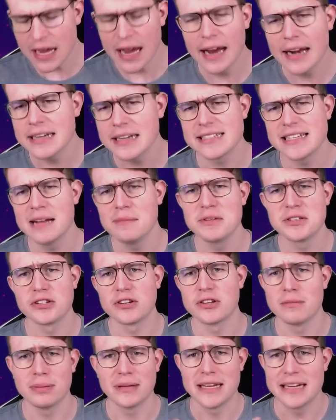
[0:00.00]
as example, he's
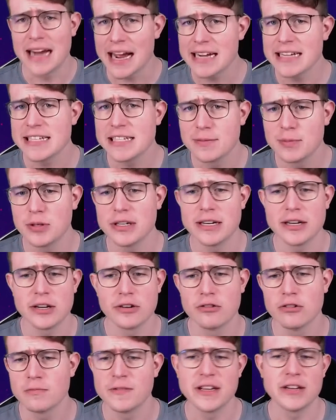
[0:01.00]
going to play an Ice Boner. You
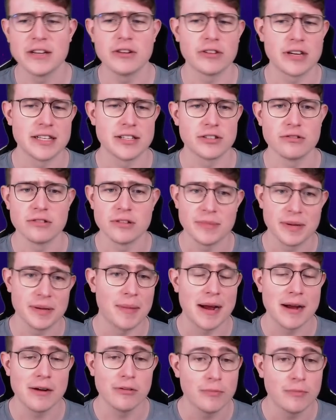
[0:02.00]
could think, okay, it's going to be,
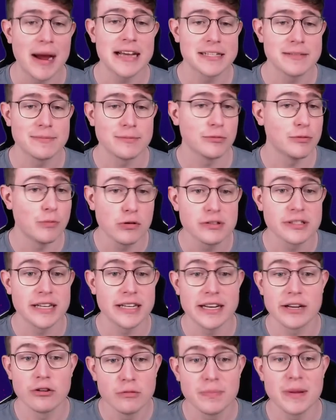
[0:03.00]
most
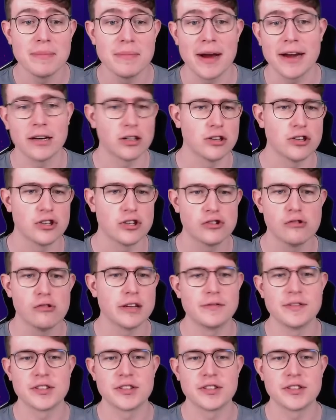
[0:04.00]
likely could be Minor Control.